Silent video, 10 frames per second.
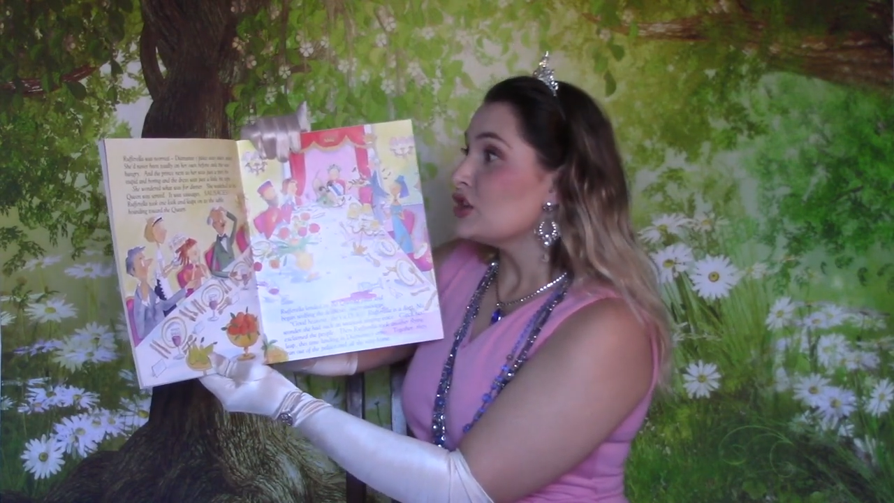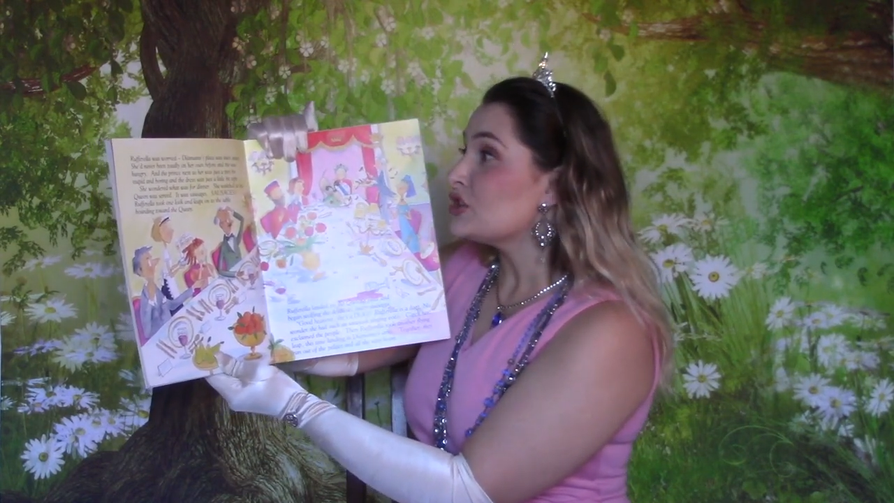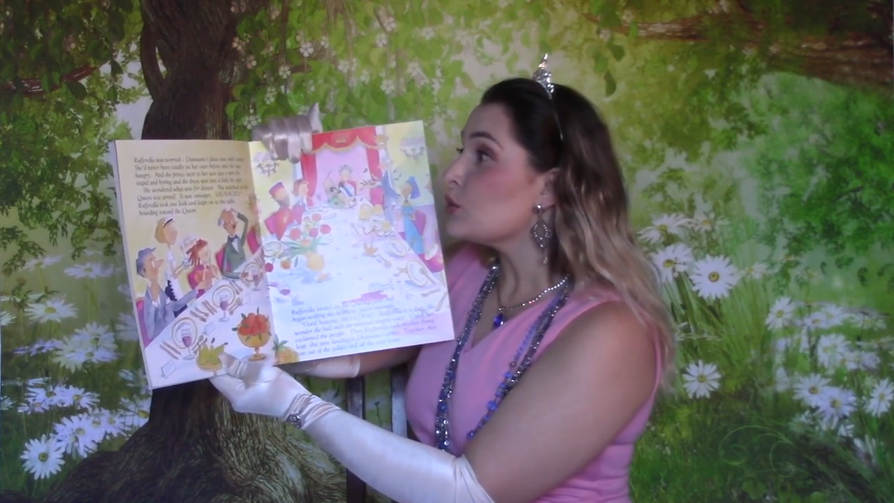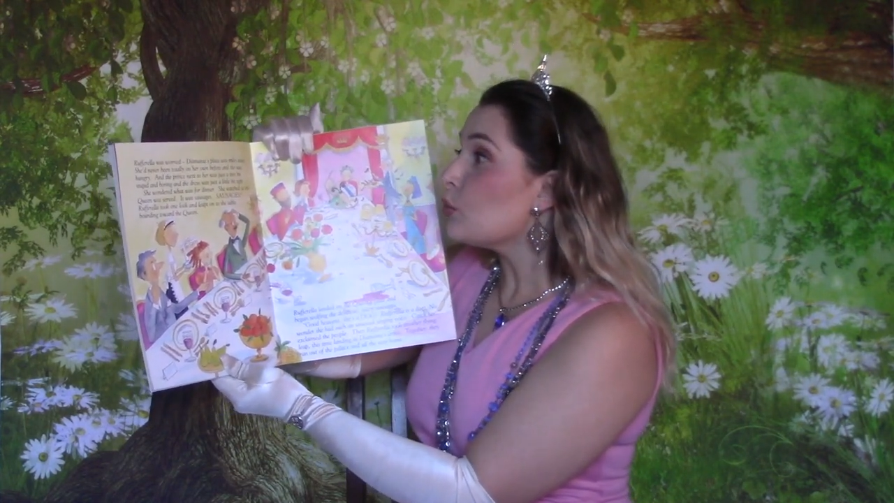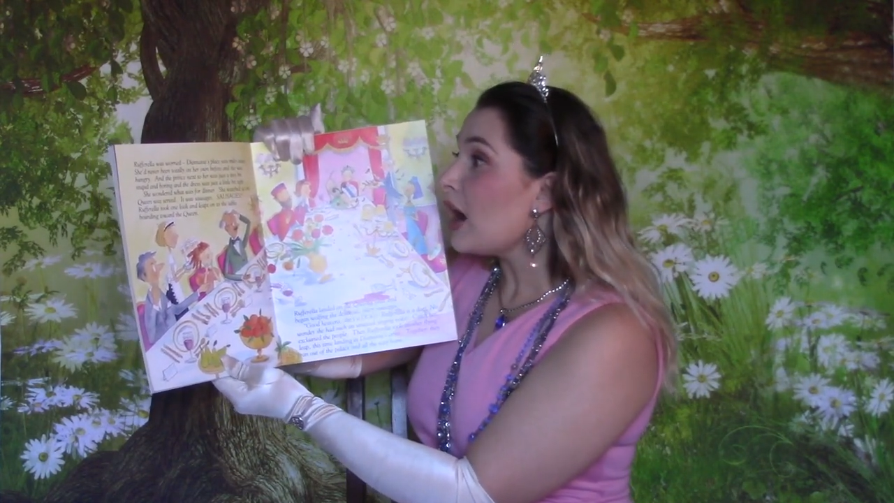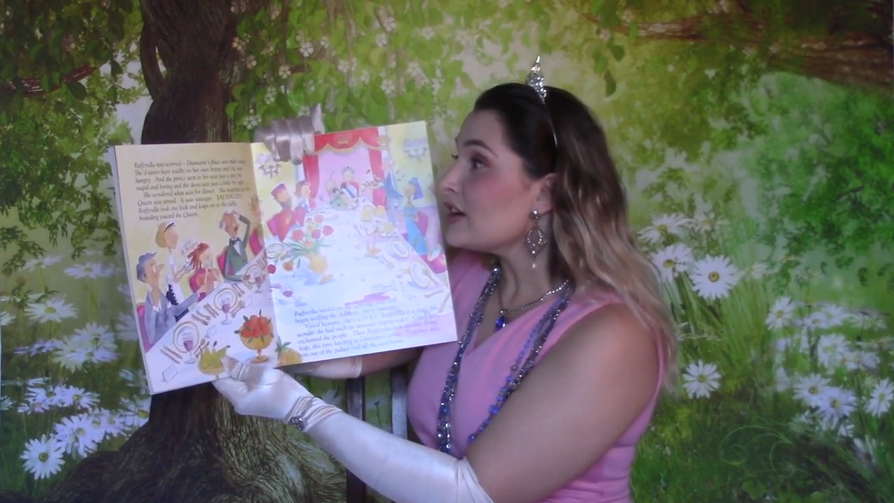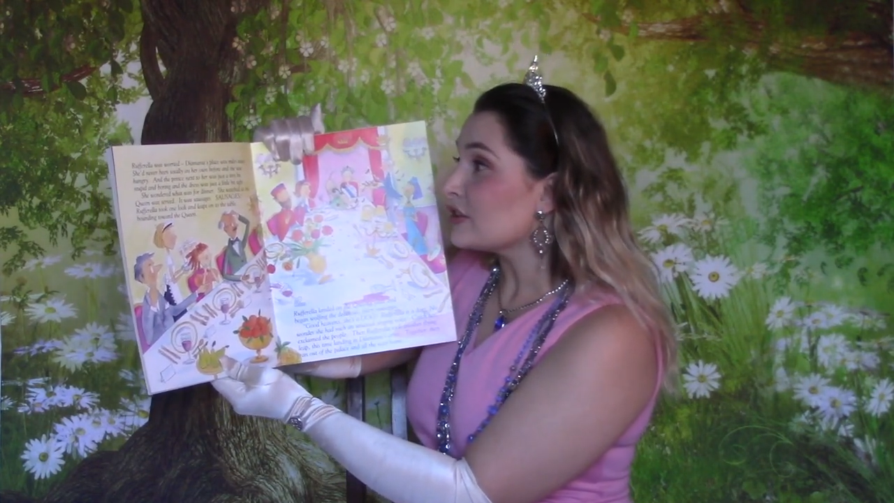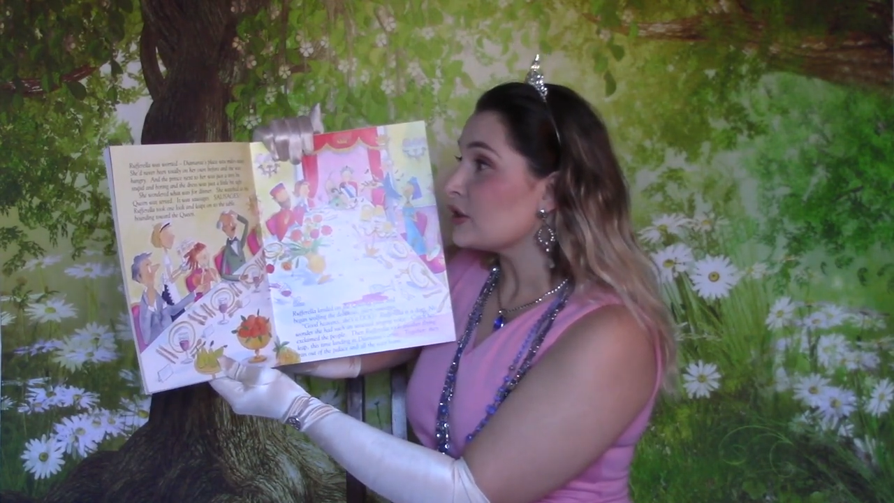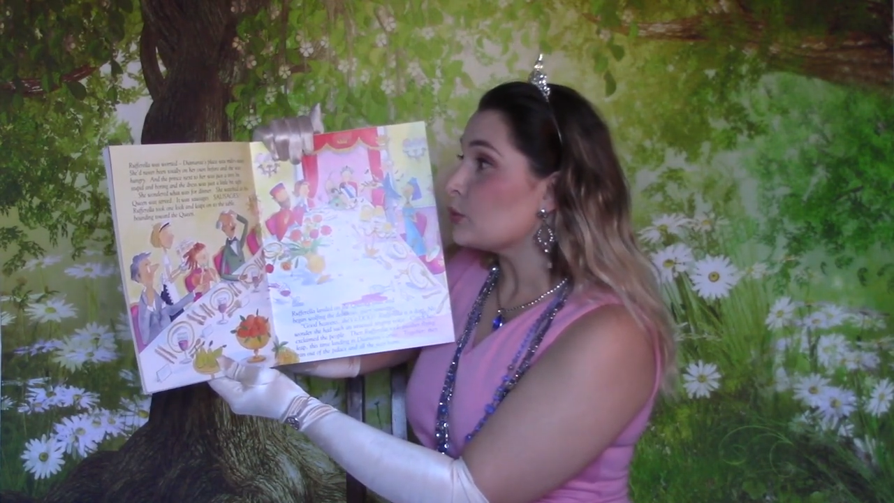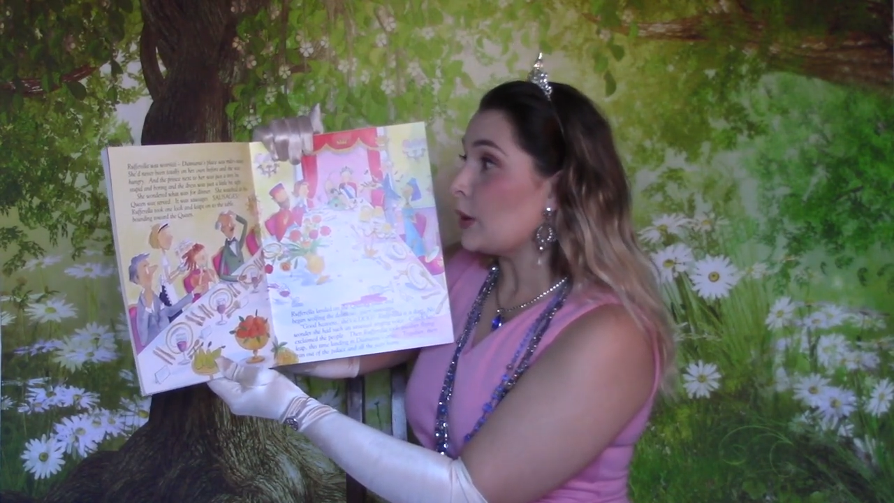She
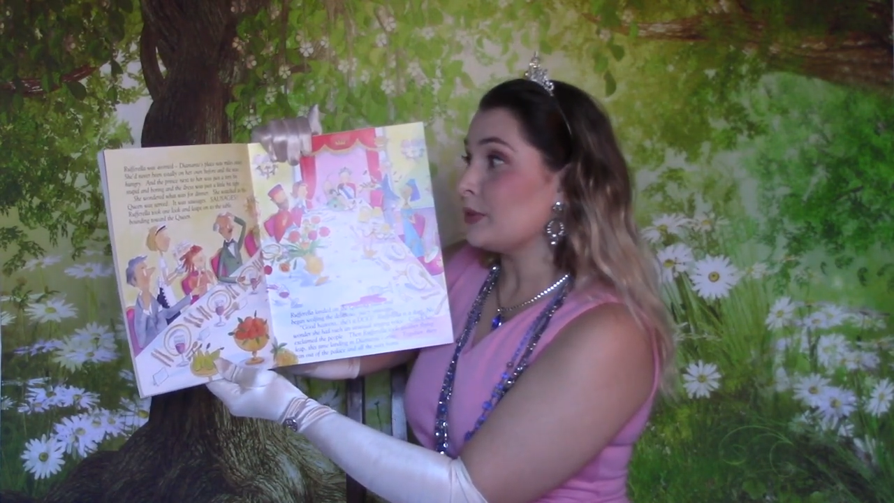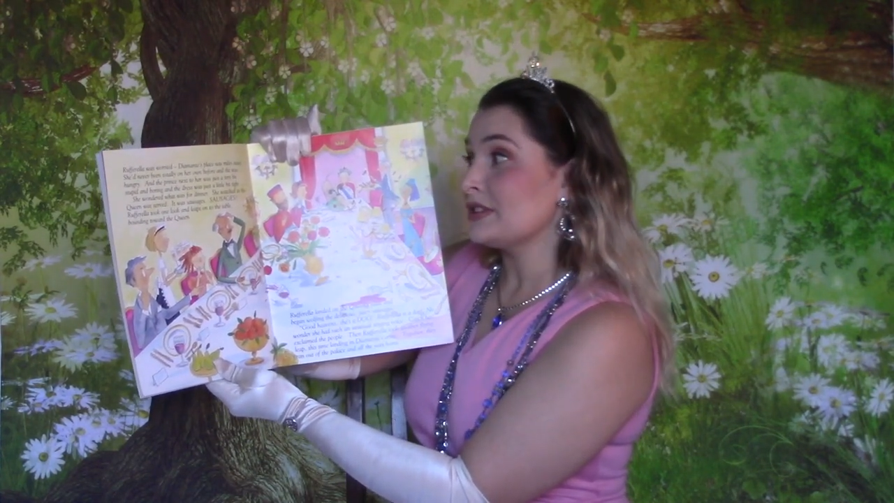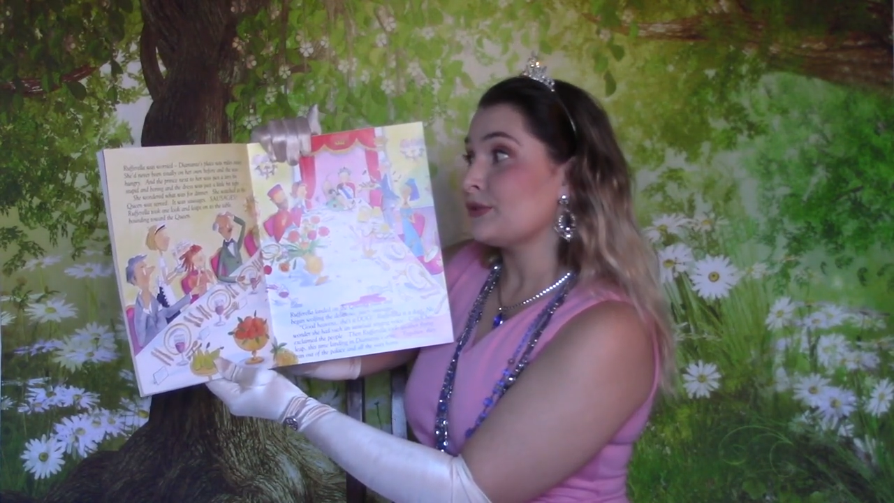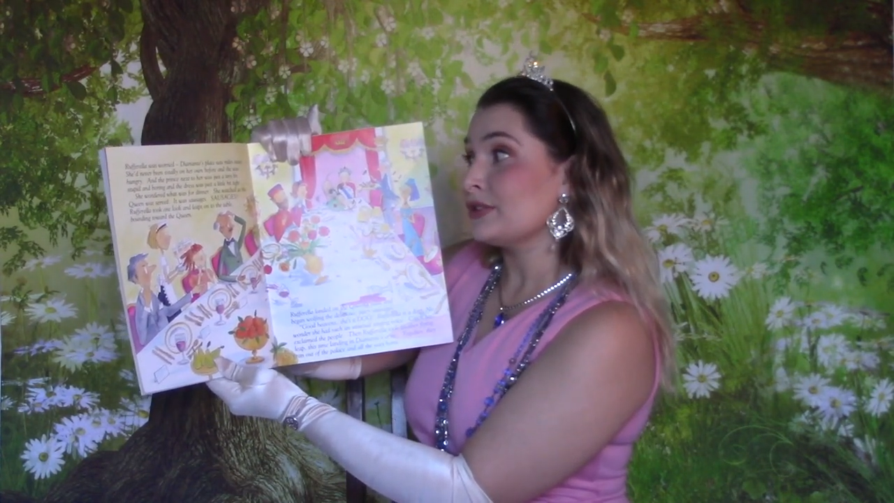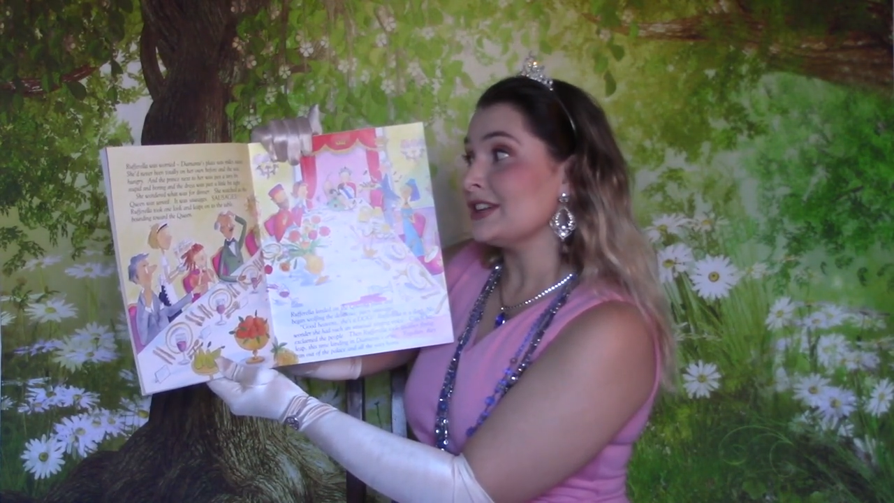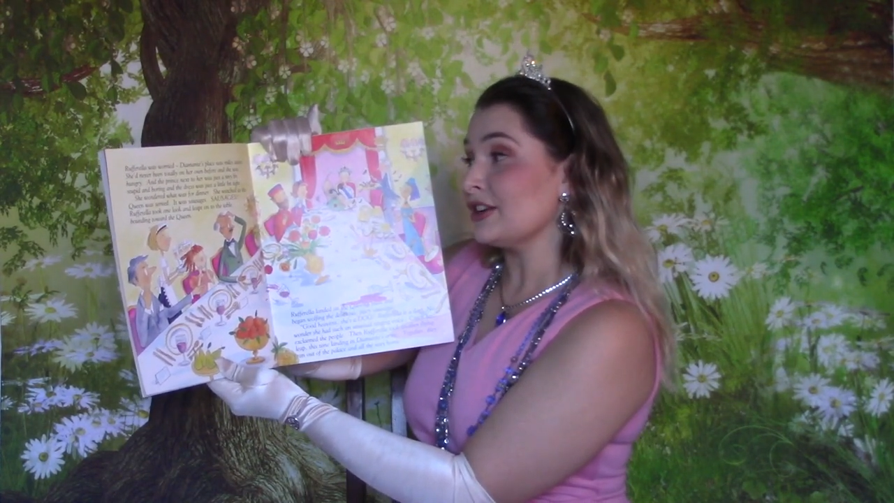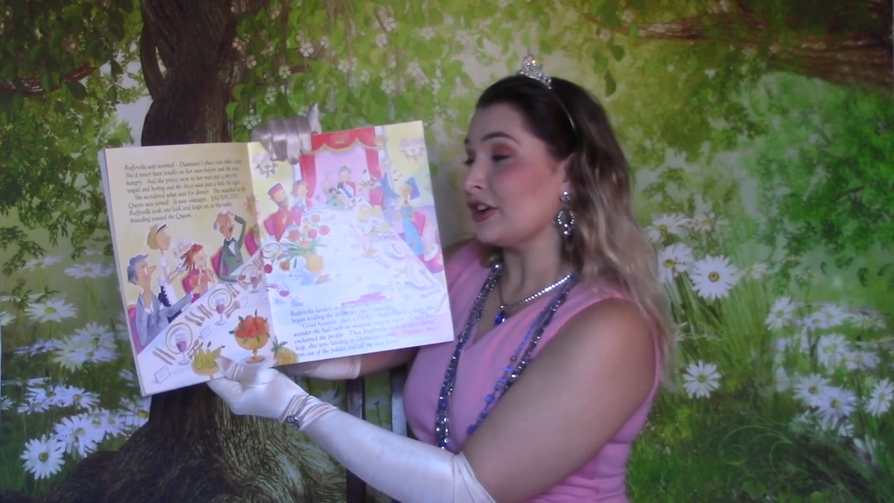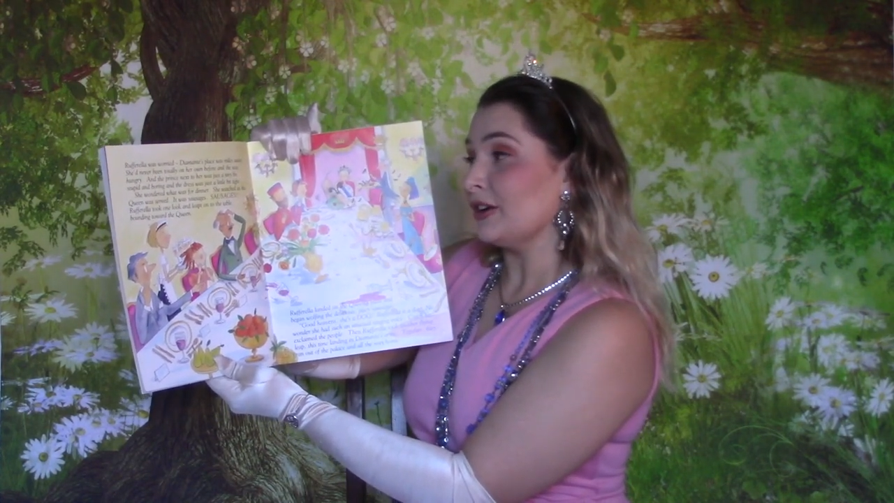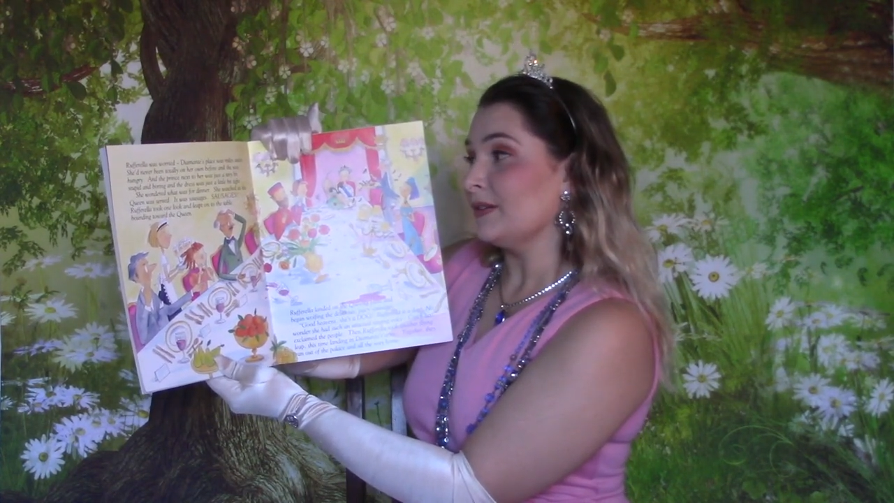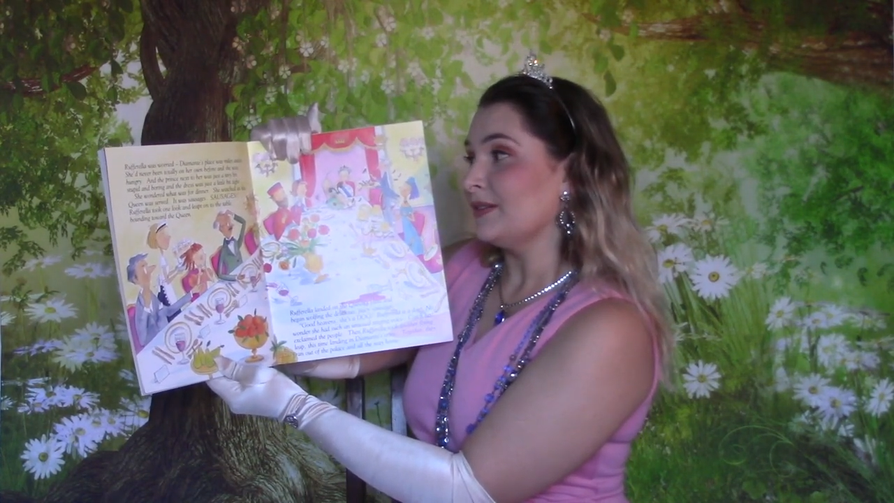wondered what was for dinner.